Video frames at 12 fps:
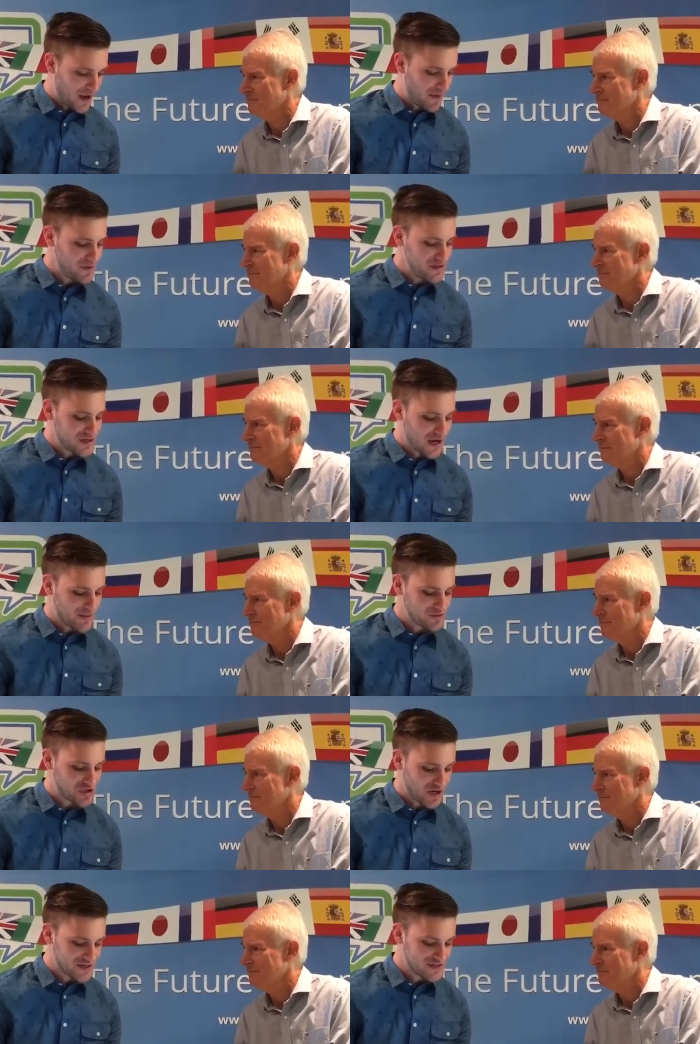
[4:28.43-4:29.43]
Speaker 1: how many times
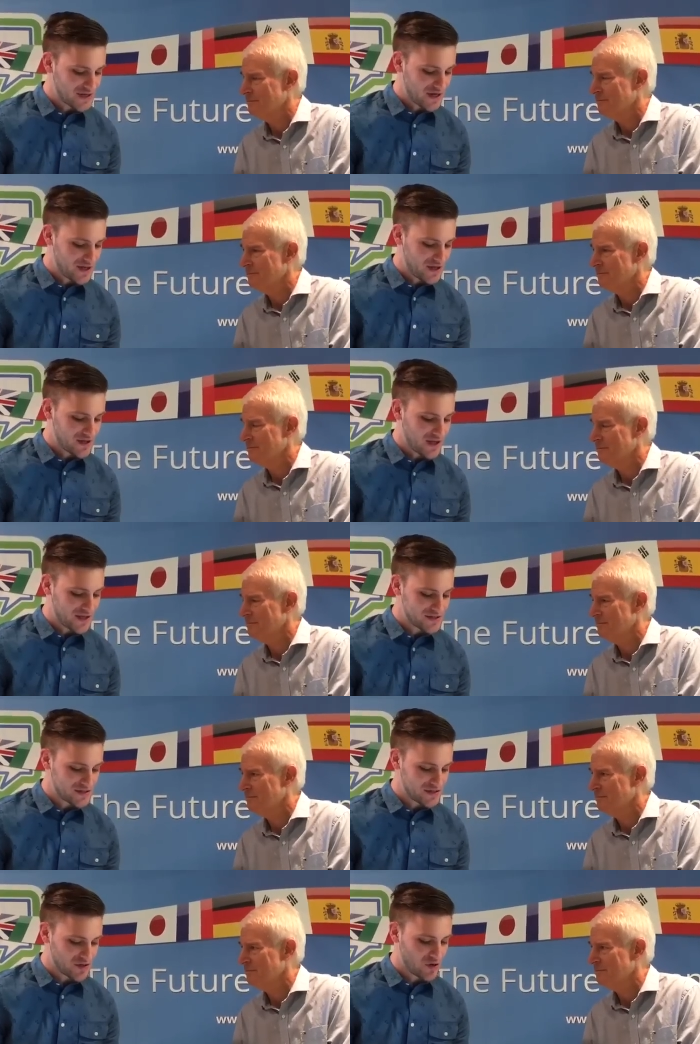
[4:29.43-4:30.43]
should I study a
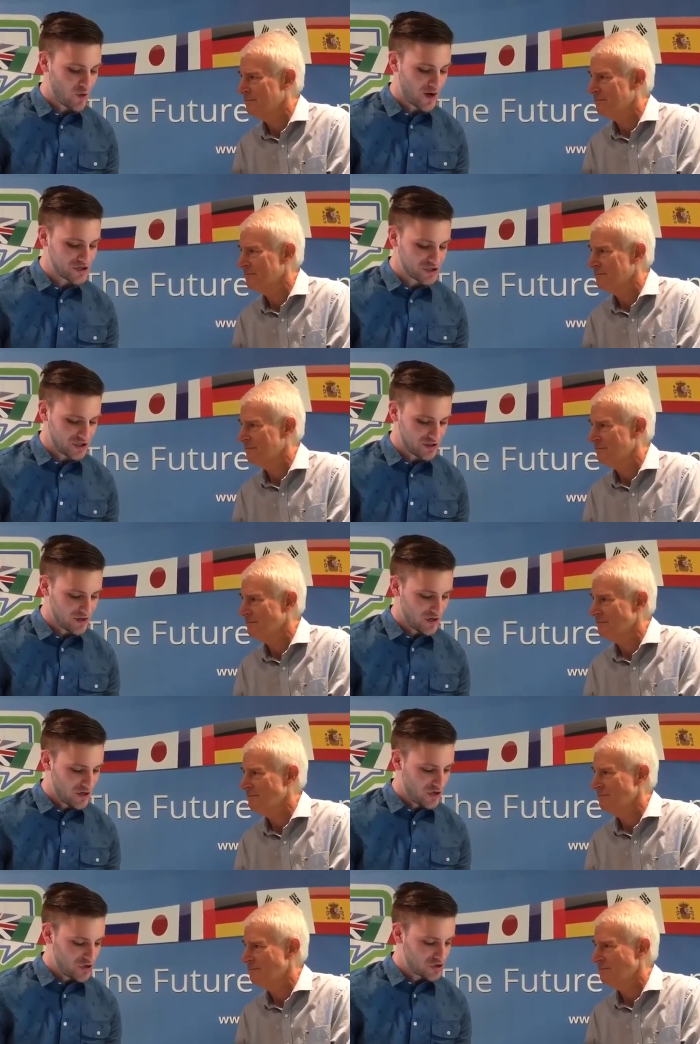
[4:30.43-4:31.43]
lesson question?
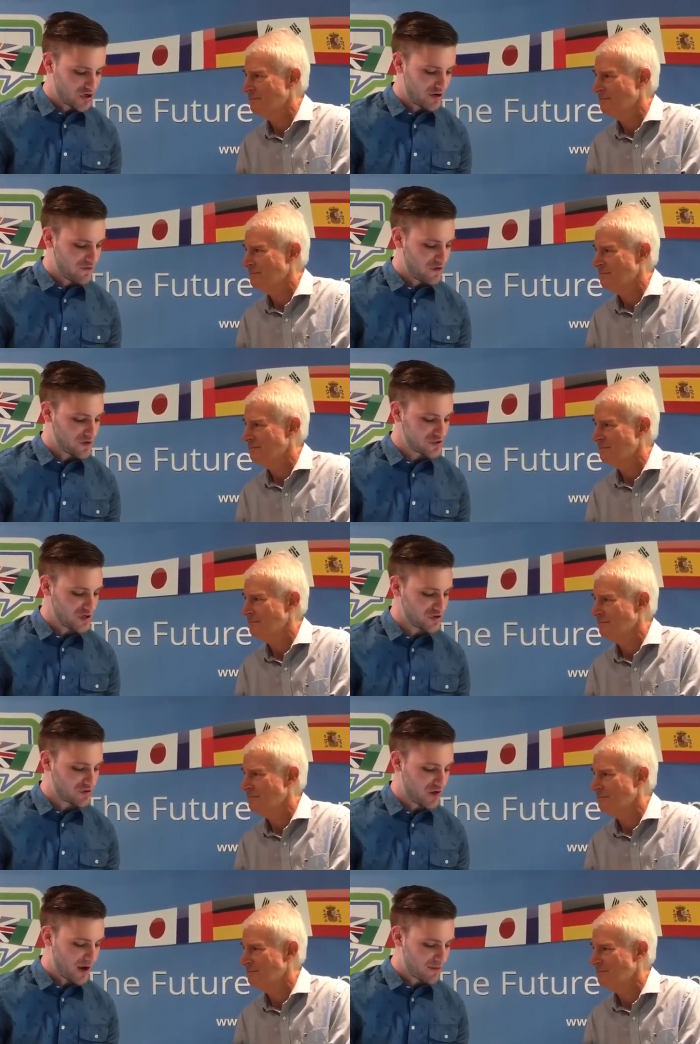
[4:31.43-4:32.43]
Should I focus
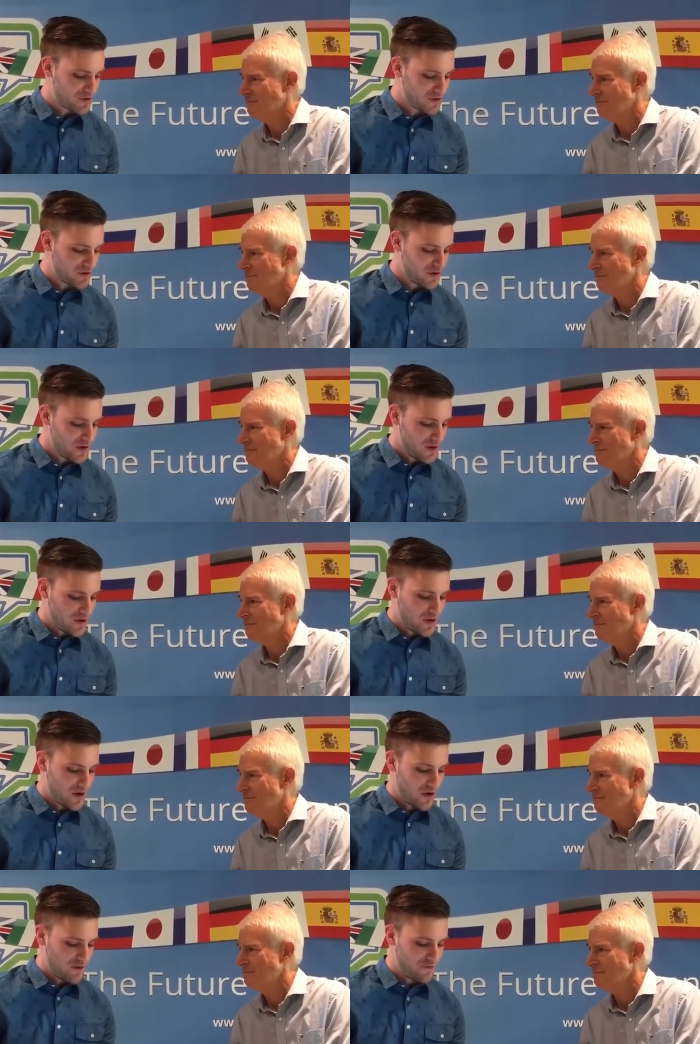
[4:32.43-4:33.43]
on grammar,
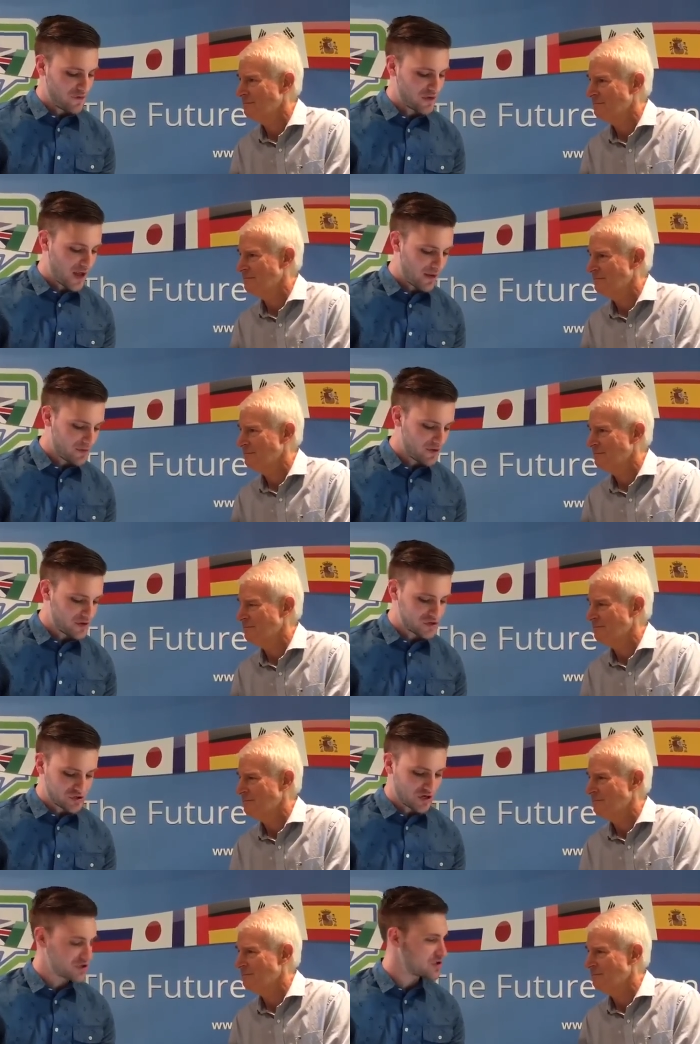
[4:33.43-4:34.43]
uh, vocabulary
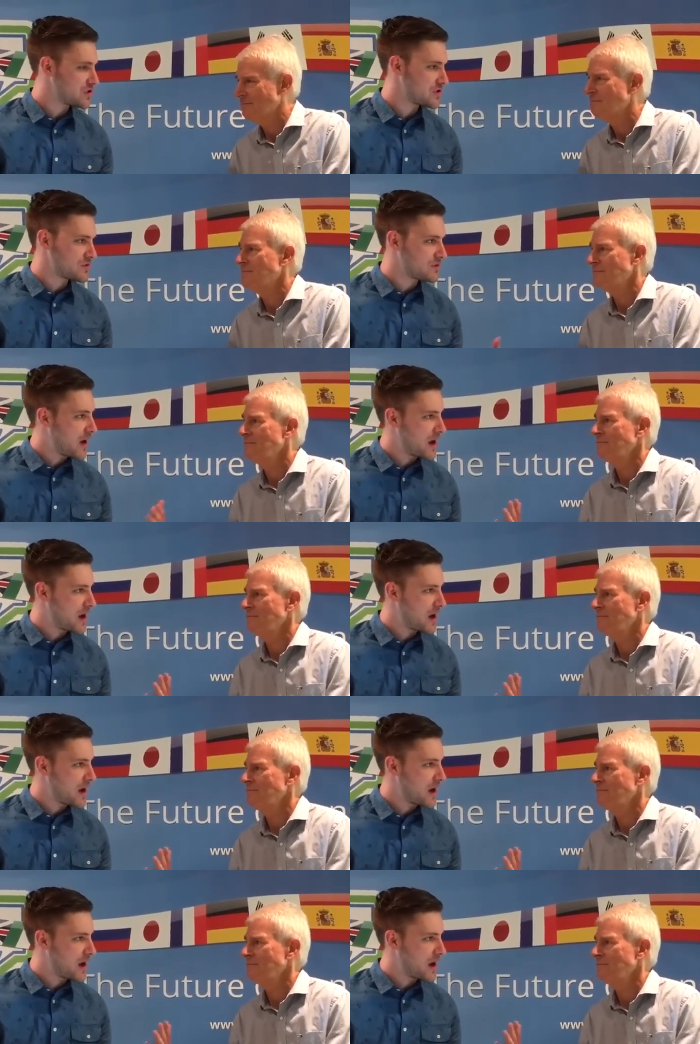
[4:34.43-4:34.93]
structure?